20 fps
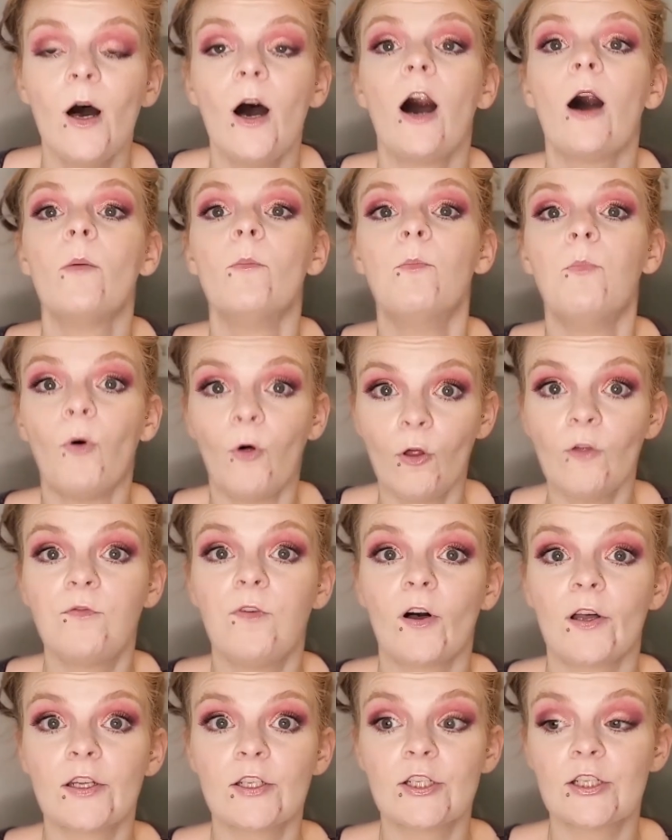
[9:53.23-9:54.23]
Bull
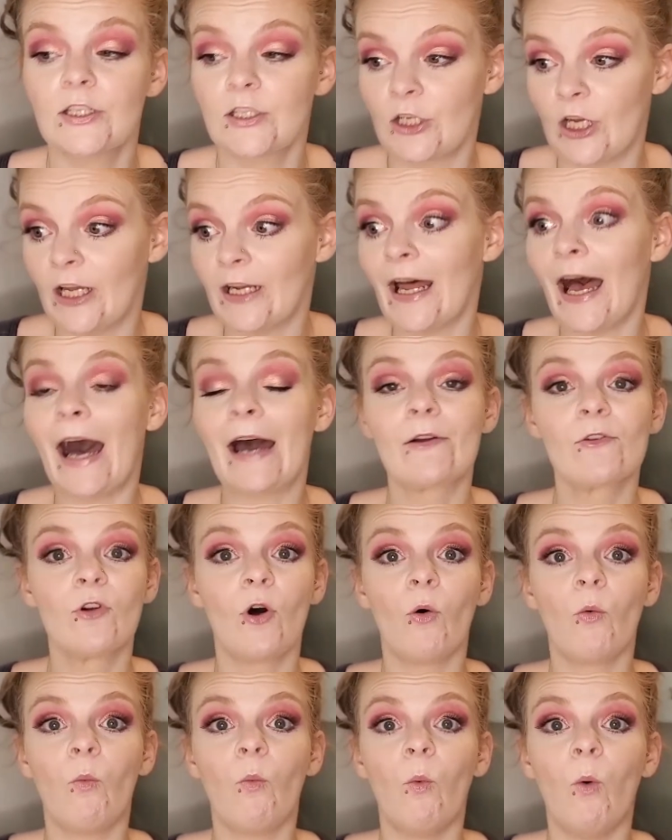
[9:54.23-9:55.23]
fucking shit. I don't
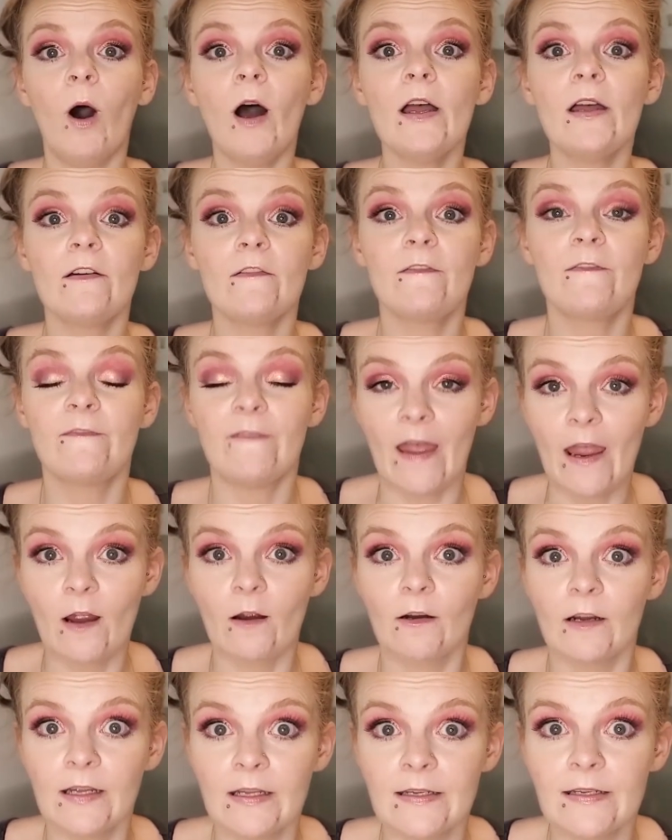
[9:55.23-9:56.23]
know what
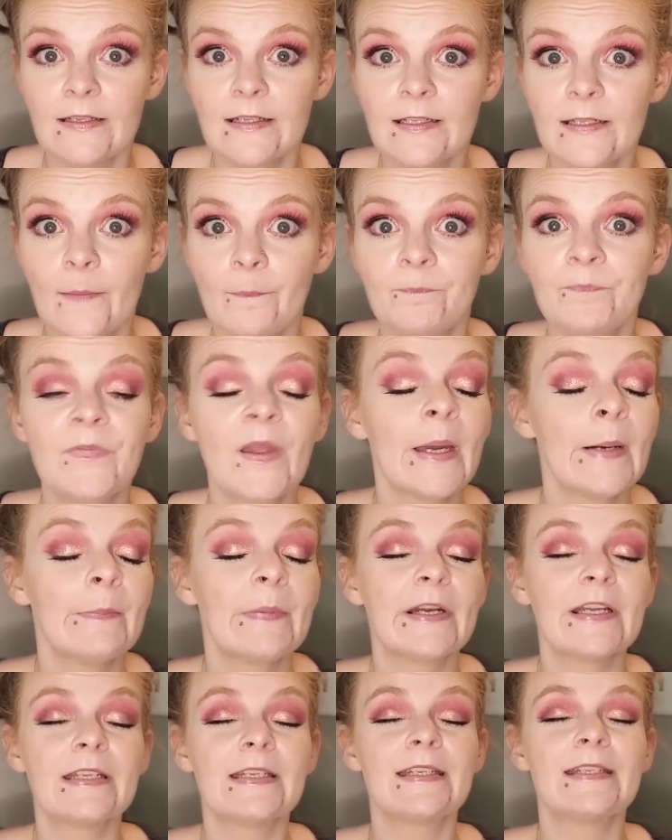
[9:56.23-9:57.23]
fair is, but
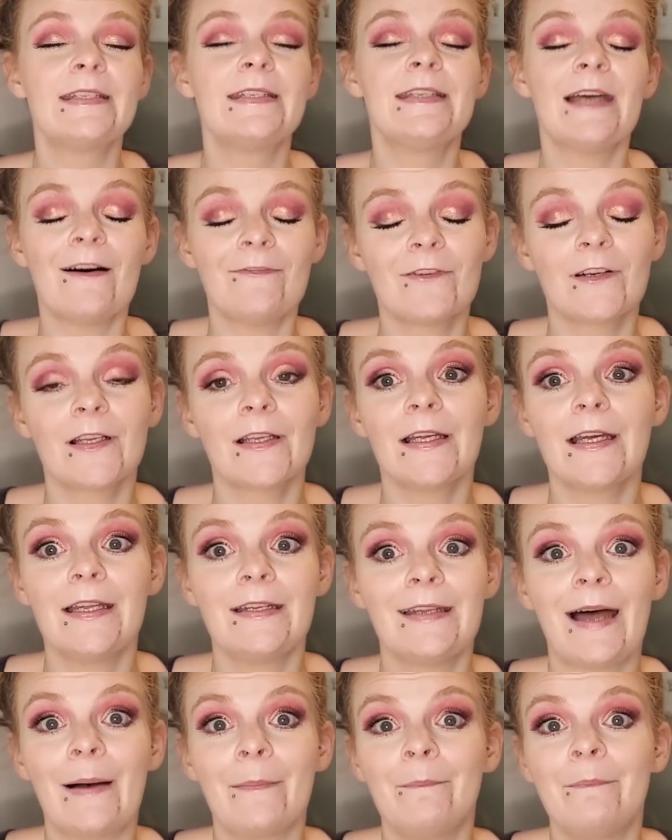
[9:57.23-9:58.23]
it is definitely
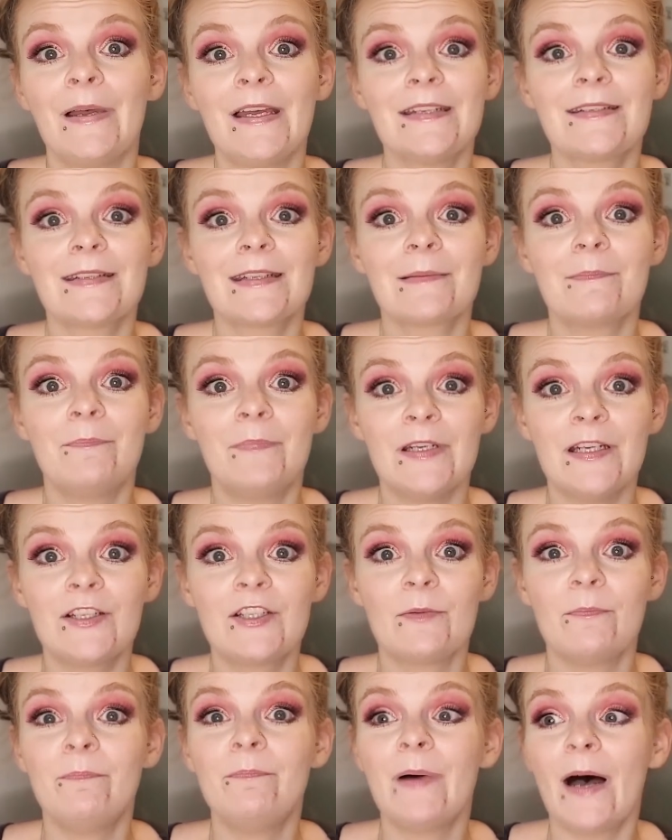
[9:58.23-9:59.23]
not basic
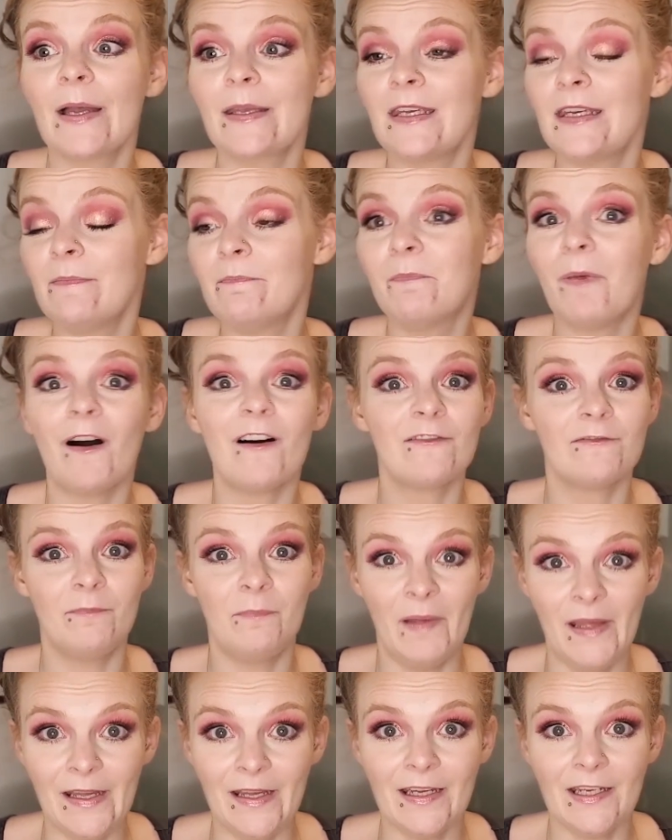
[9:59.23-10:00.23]
bitch Becky buff
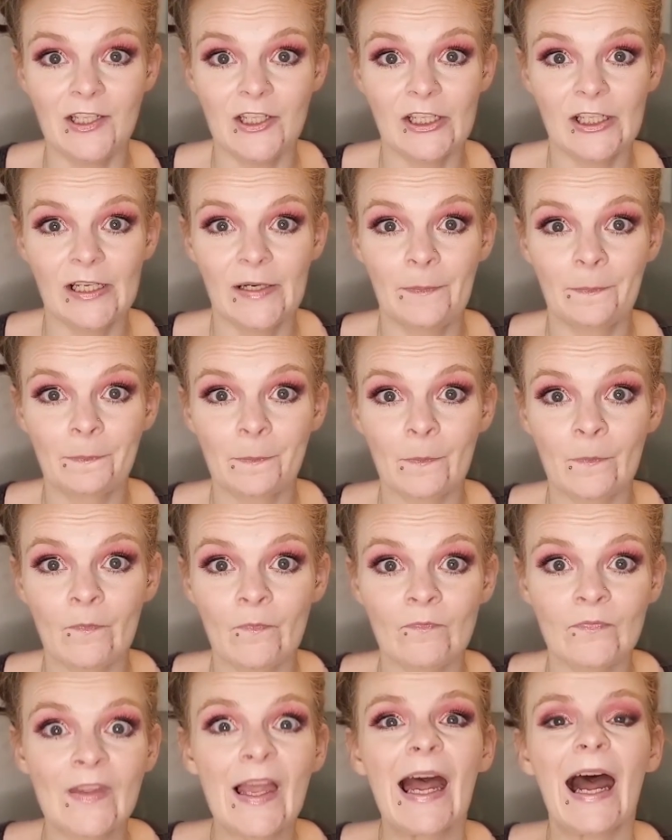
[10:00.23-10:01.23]
beige.
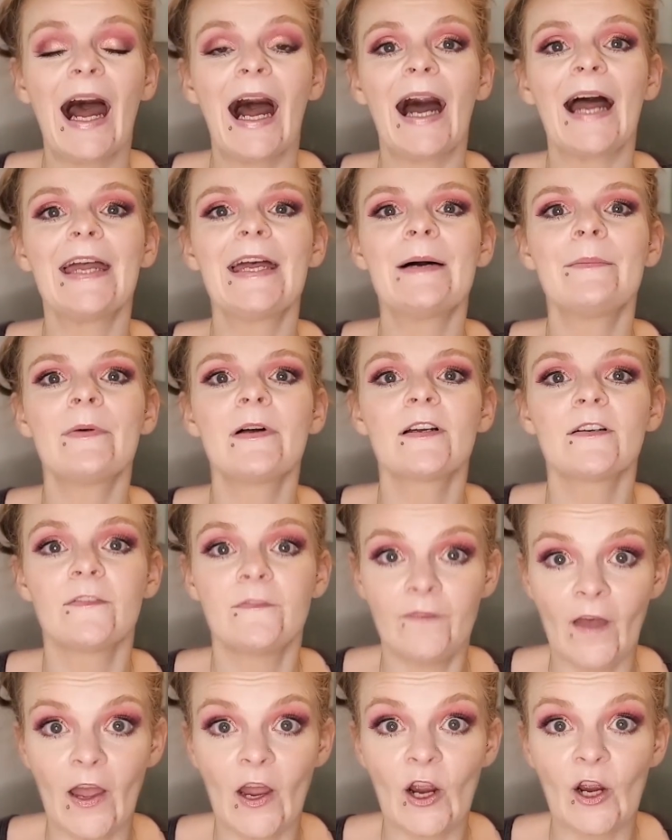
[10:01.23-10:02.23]
I am
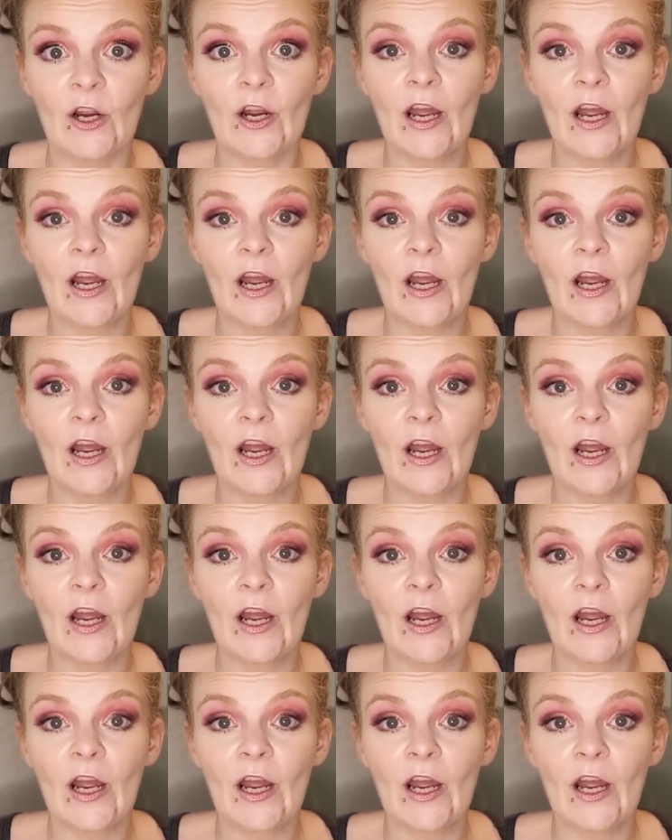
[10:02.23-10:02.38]
fair.